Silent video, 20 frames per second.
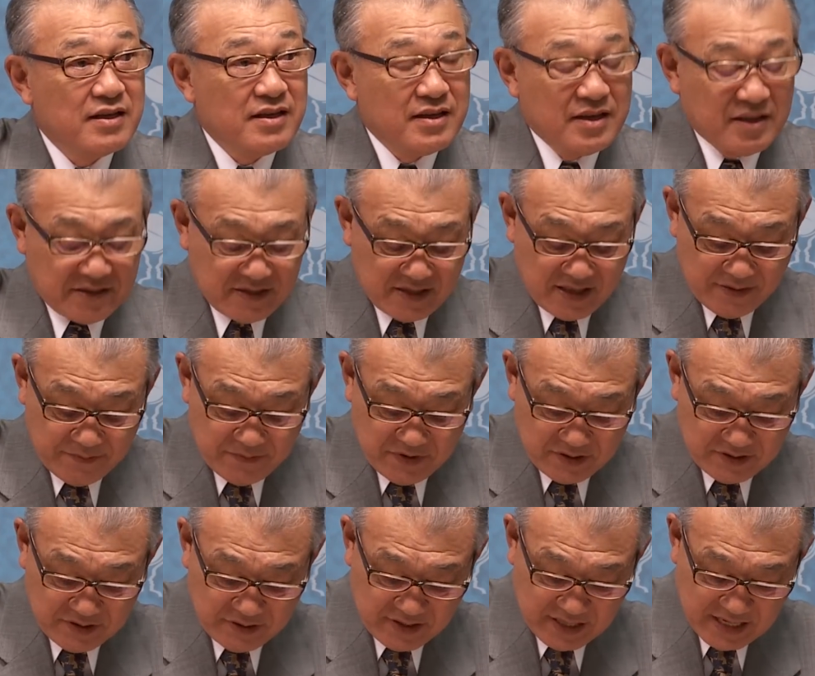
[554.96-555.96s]

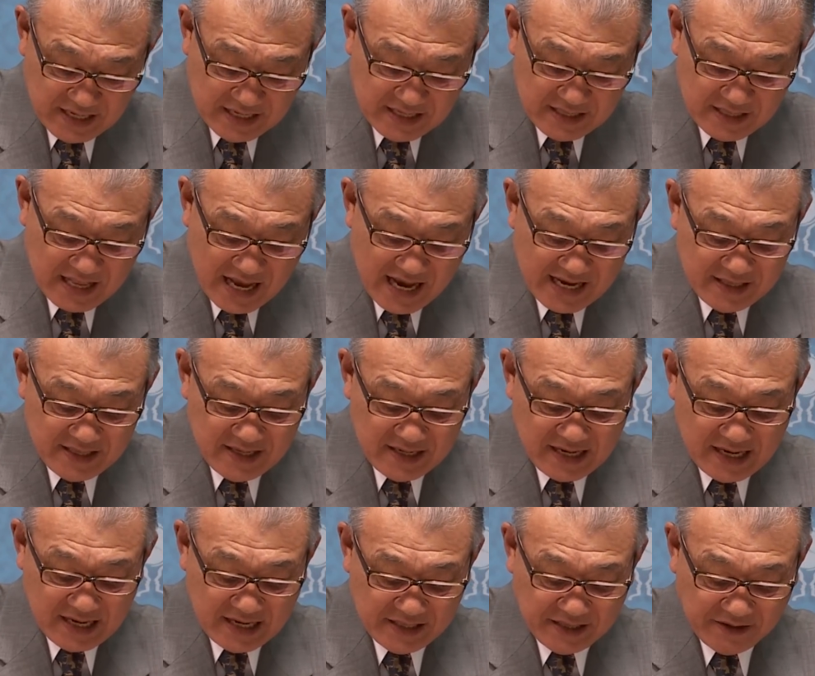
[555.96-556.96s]
Established in
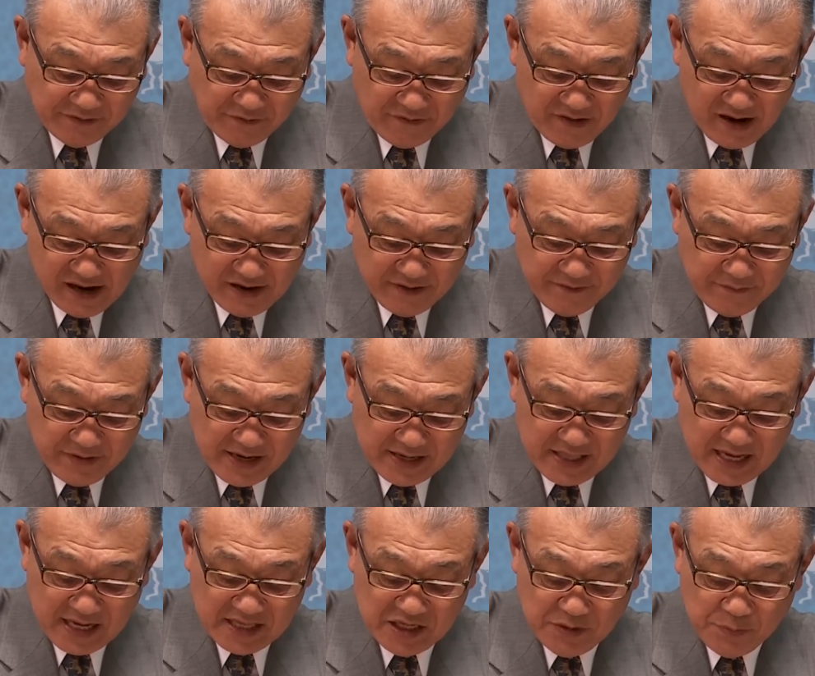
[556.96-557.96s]
1985 by
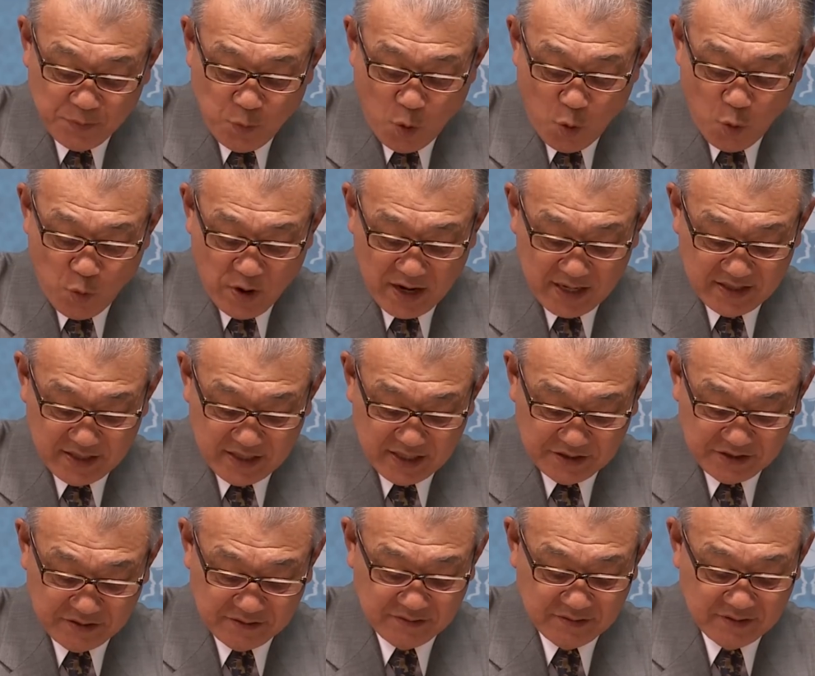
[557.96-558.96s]
the Nippon
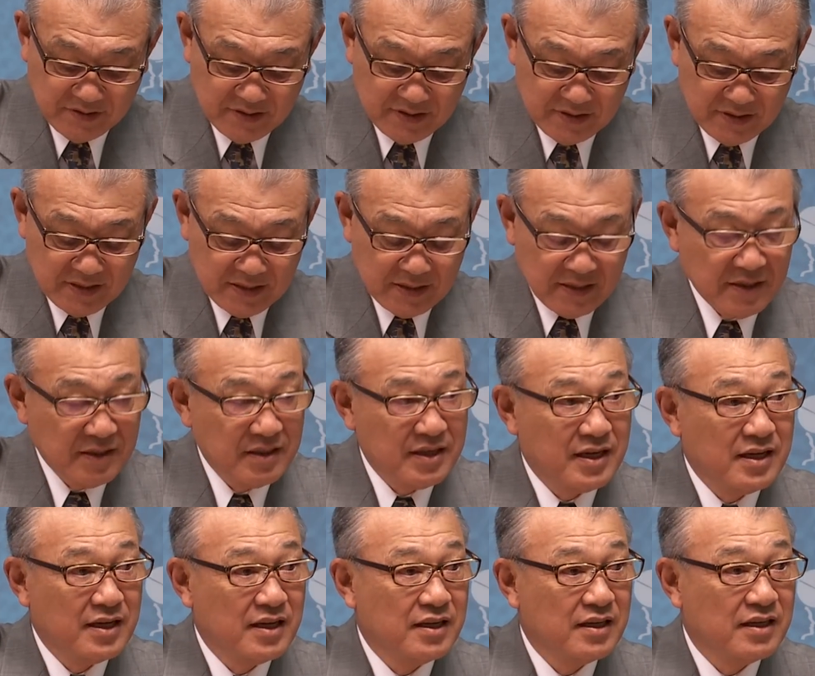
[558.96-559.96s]
Foundation,
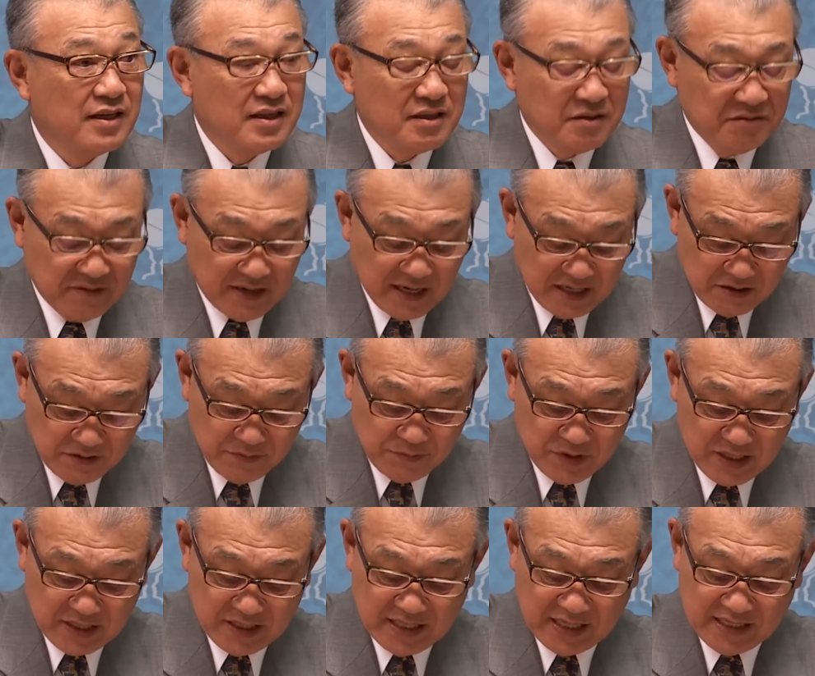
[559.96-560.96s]
the Great
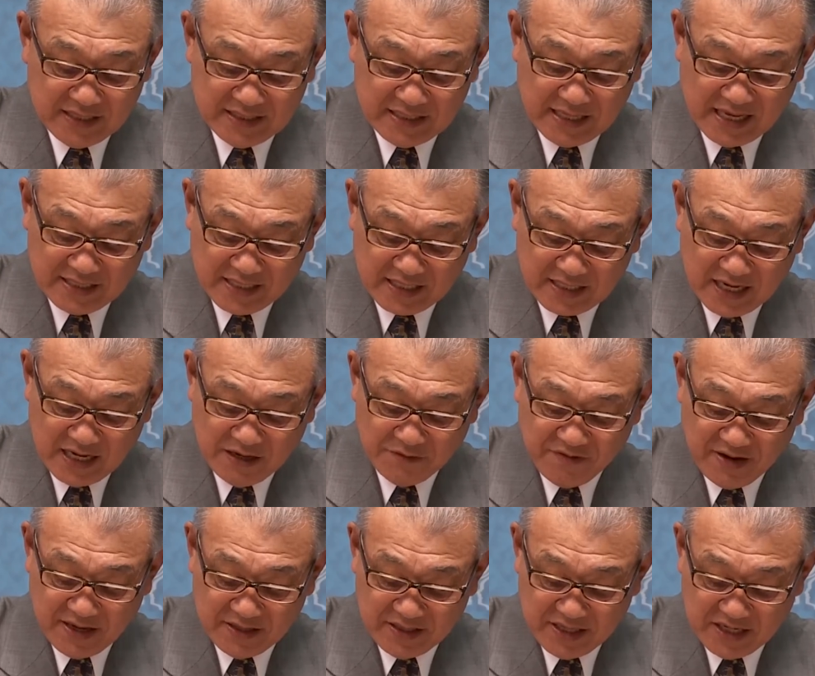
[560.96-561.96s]
Britain Sasakawa
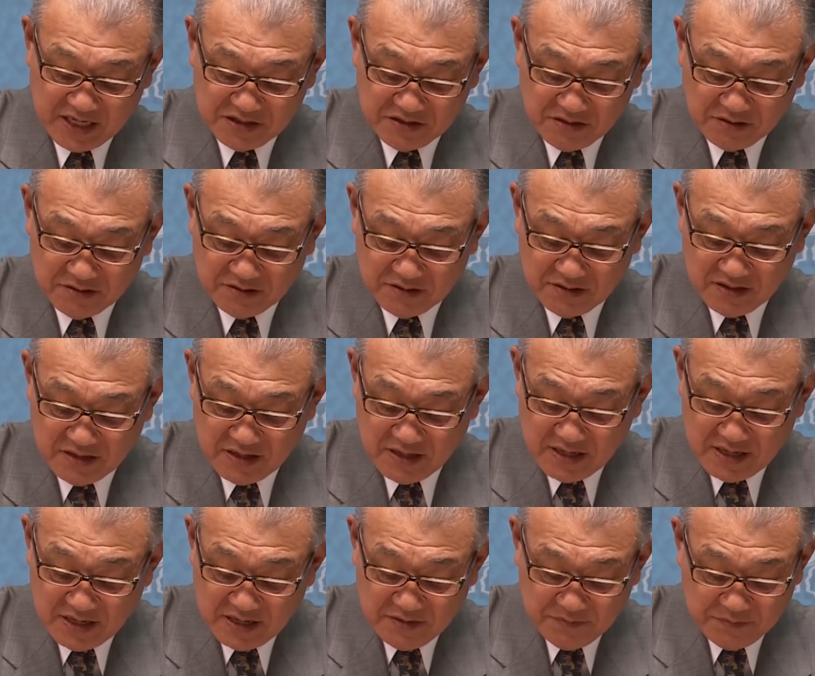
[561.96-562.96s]
Foundation's
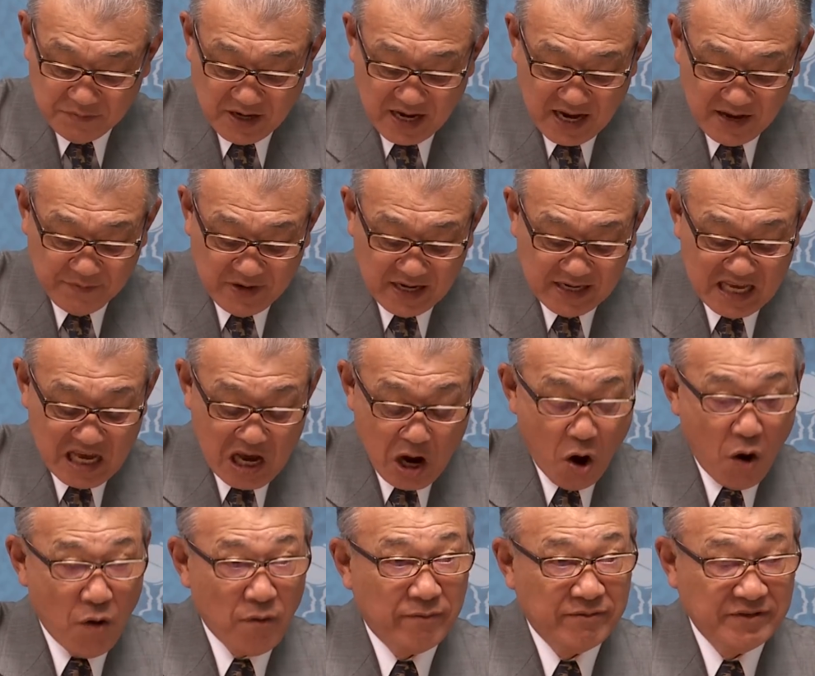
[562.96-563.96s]
primary
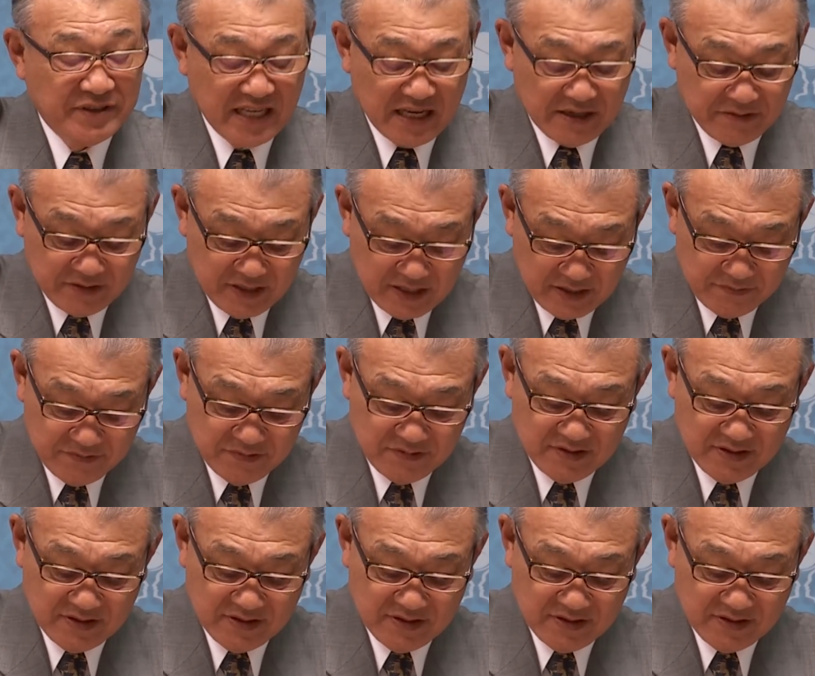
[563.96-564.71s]
objective